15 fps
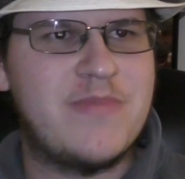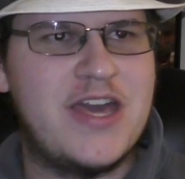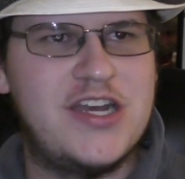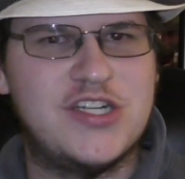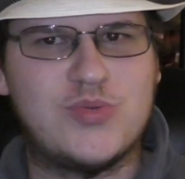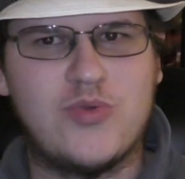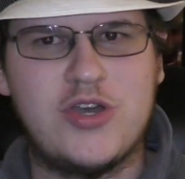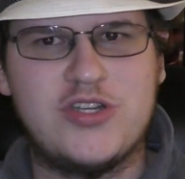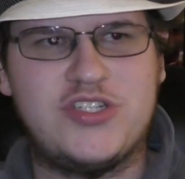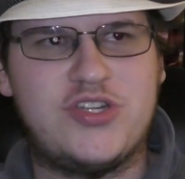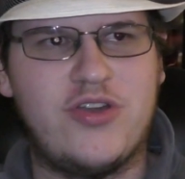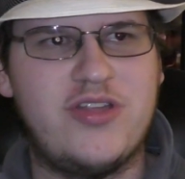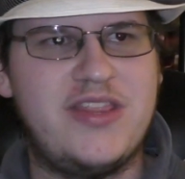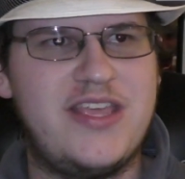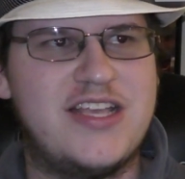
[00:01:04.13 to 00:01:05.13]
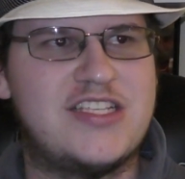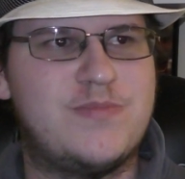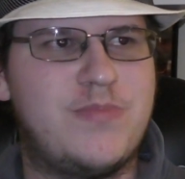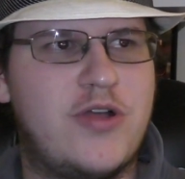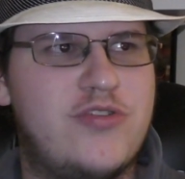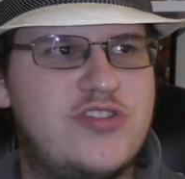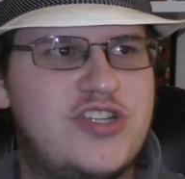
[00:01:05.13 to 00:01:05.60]
matters worse, during the
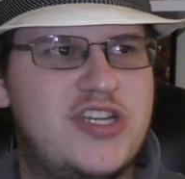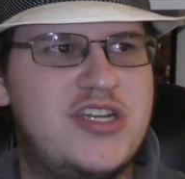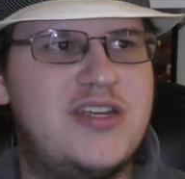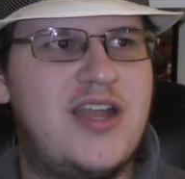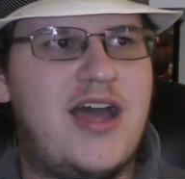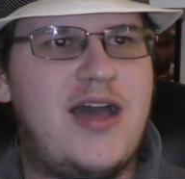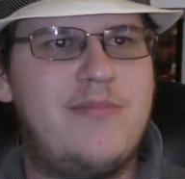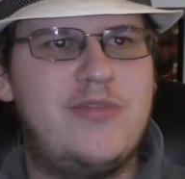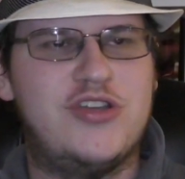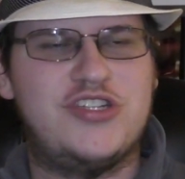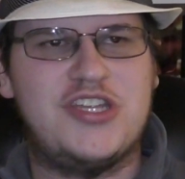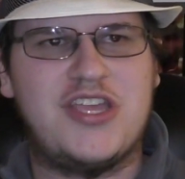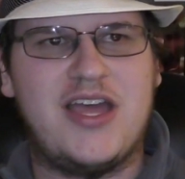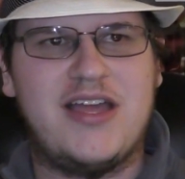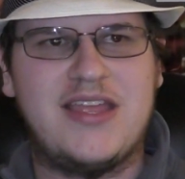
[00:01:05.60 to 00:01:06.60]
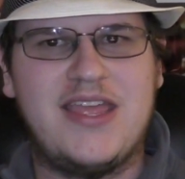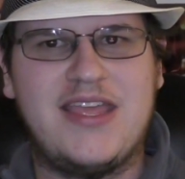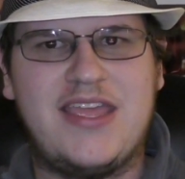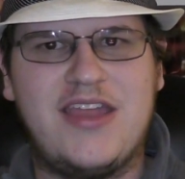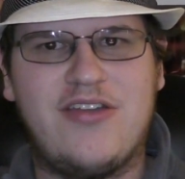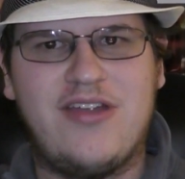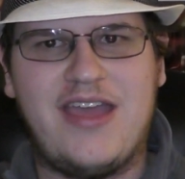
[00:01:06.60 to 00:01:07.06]
explosion, Yoshikage
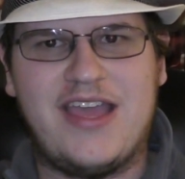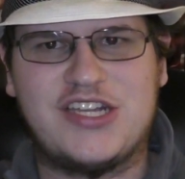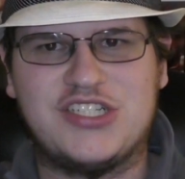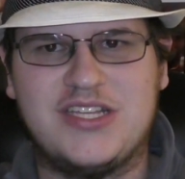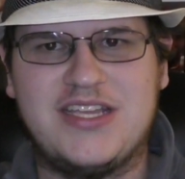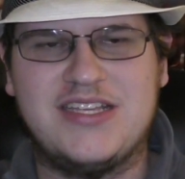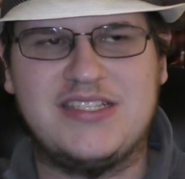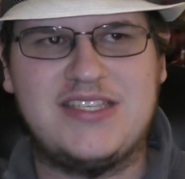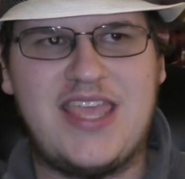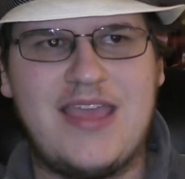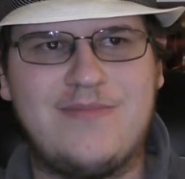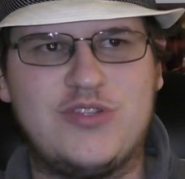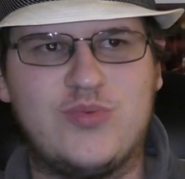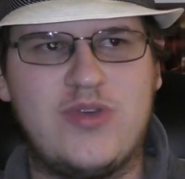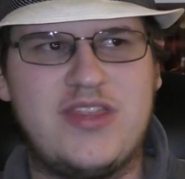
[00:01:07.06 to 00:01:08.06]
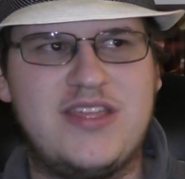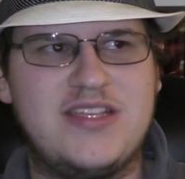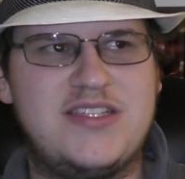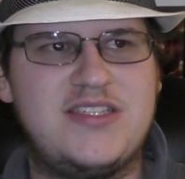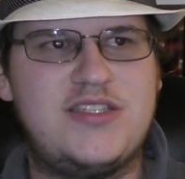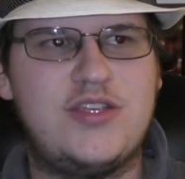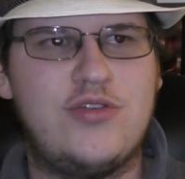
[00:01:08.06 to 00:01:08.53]
Kira actually escaped with his
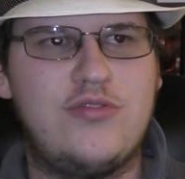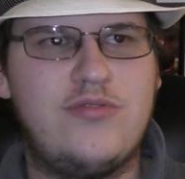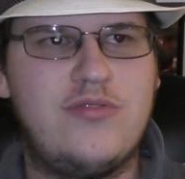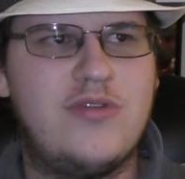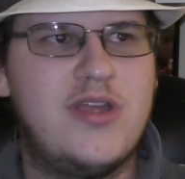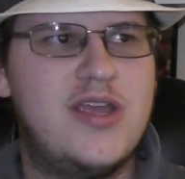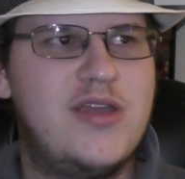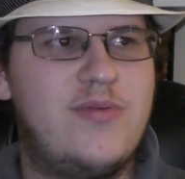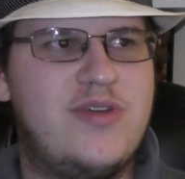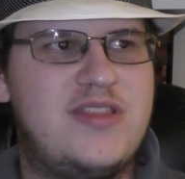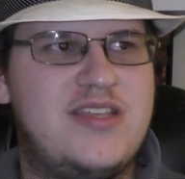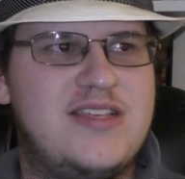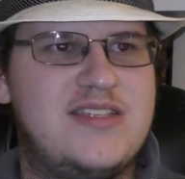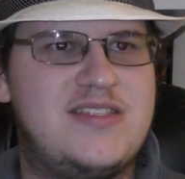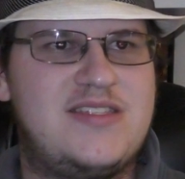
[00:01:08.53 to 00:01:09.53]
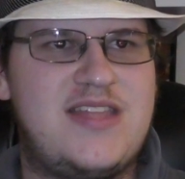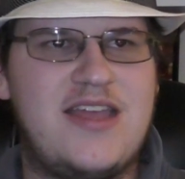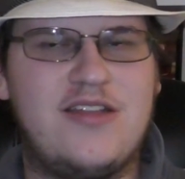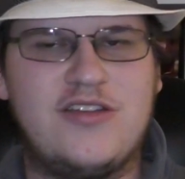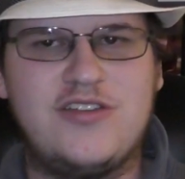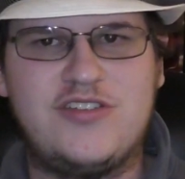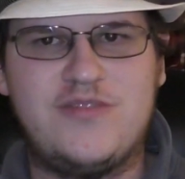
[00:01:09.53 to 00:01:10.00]
suit, with his
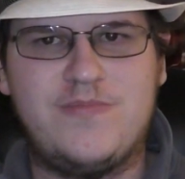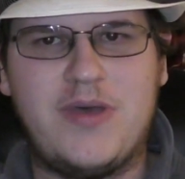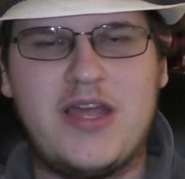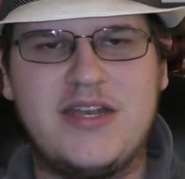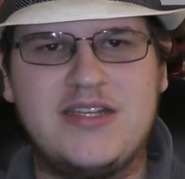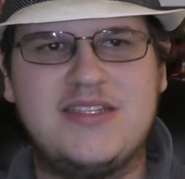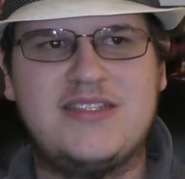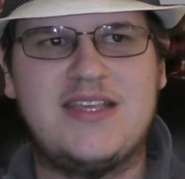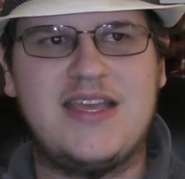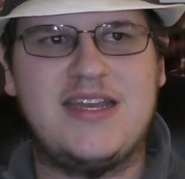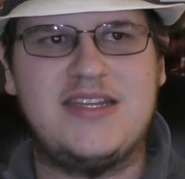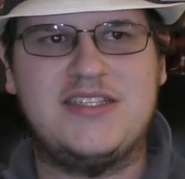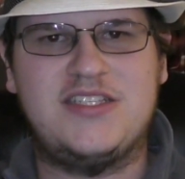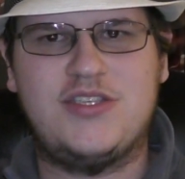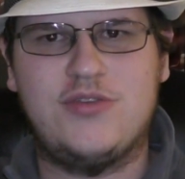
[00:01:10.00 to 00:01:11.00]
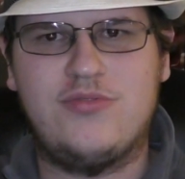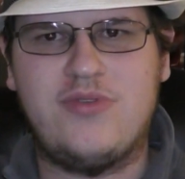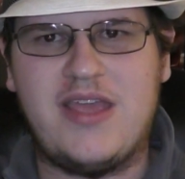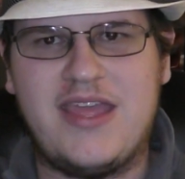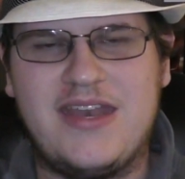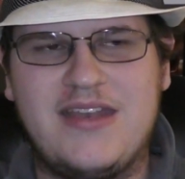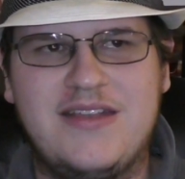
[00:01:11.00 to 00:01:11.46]
tailored buttons and his suit,
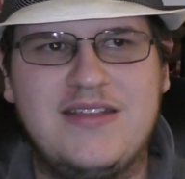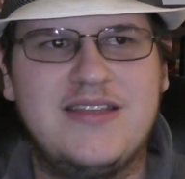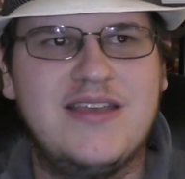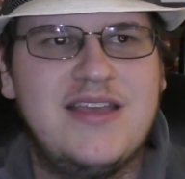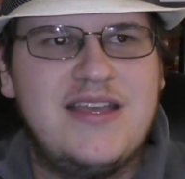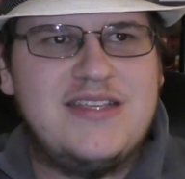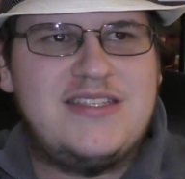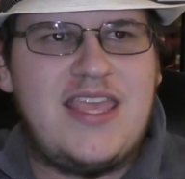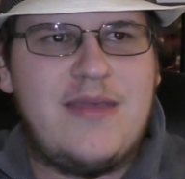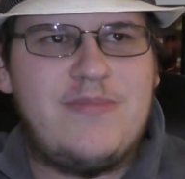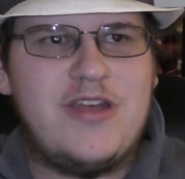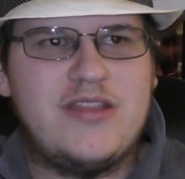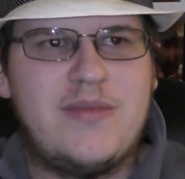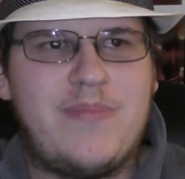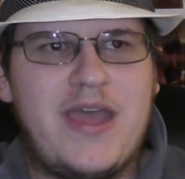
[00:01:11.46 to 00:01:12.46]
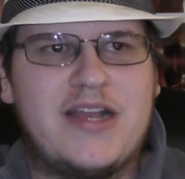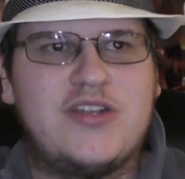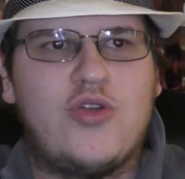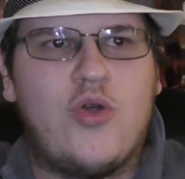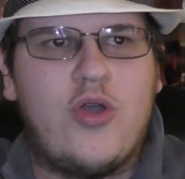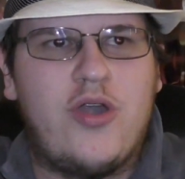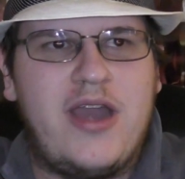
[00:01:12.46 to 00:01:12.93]
and escaped out the back
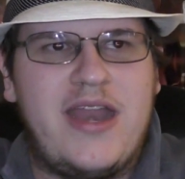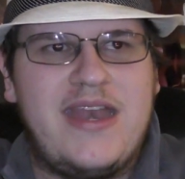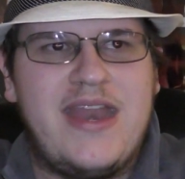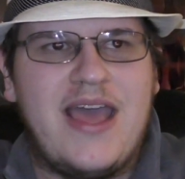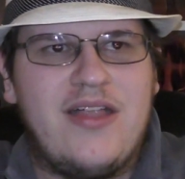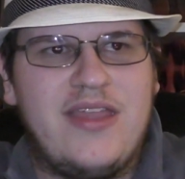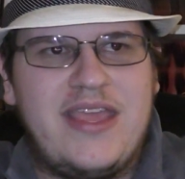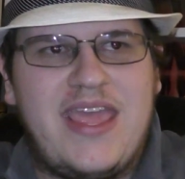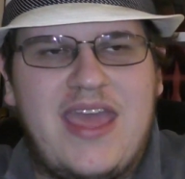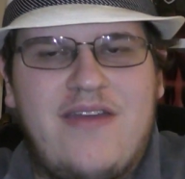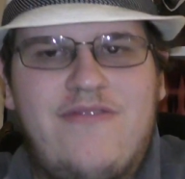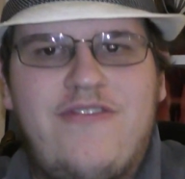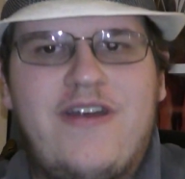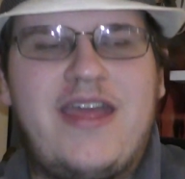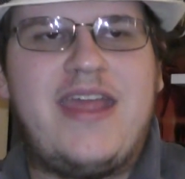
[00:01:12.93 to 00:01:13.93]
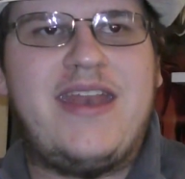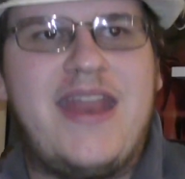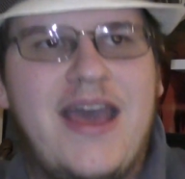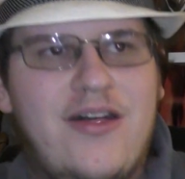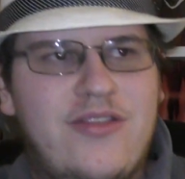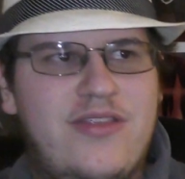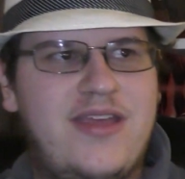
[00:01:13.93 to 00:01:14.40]
door, and now they can't
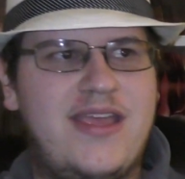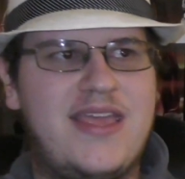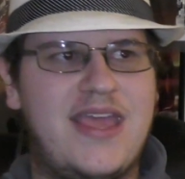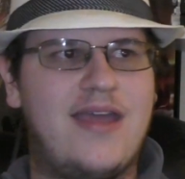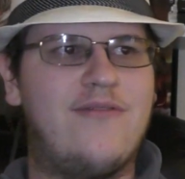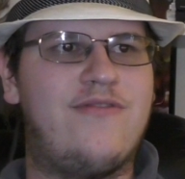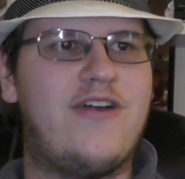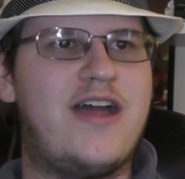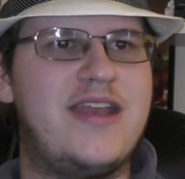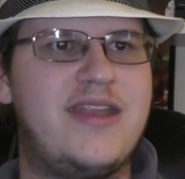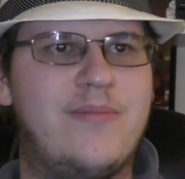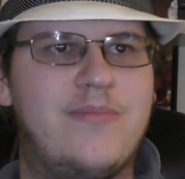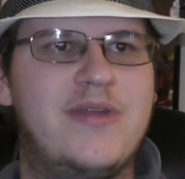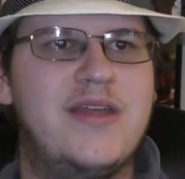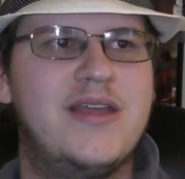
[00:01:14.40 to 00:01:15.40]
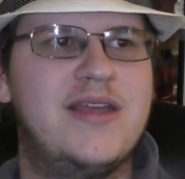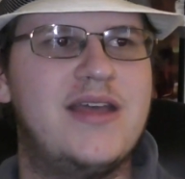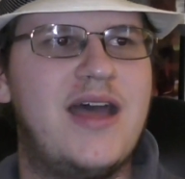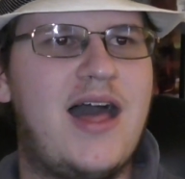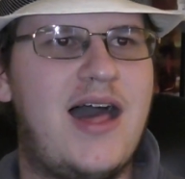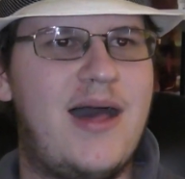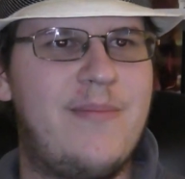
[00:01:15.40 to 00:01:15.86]
find him.
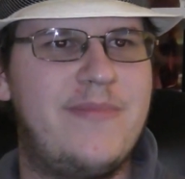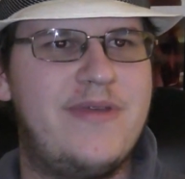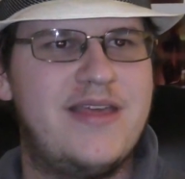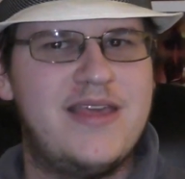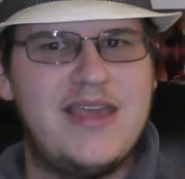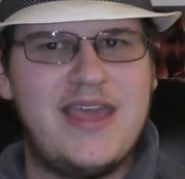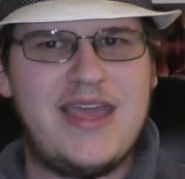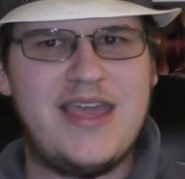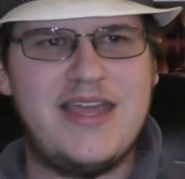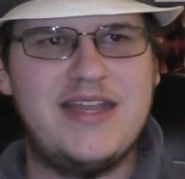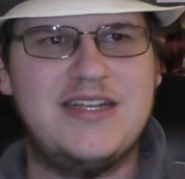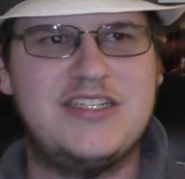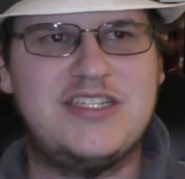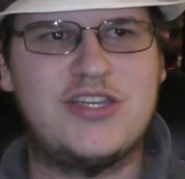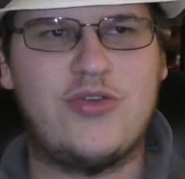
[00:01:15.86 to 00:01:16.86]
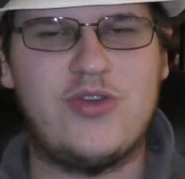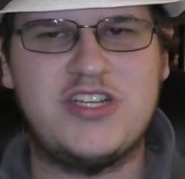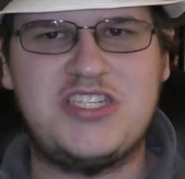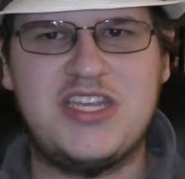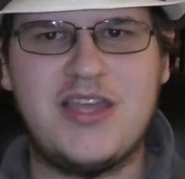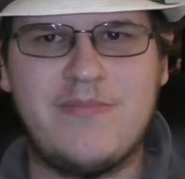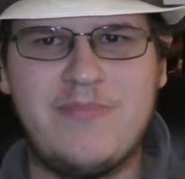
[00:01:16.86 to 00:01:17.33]
And
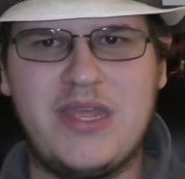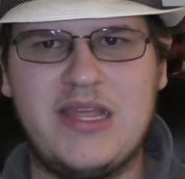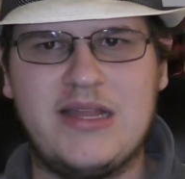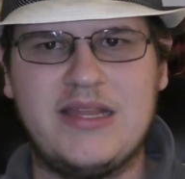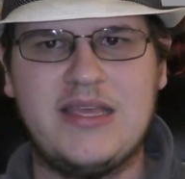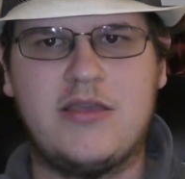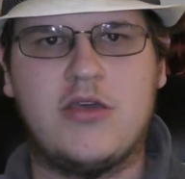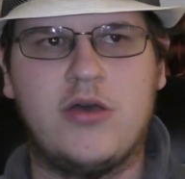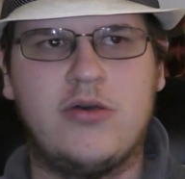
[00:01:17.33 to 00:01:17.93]
Koichi immediately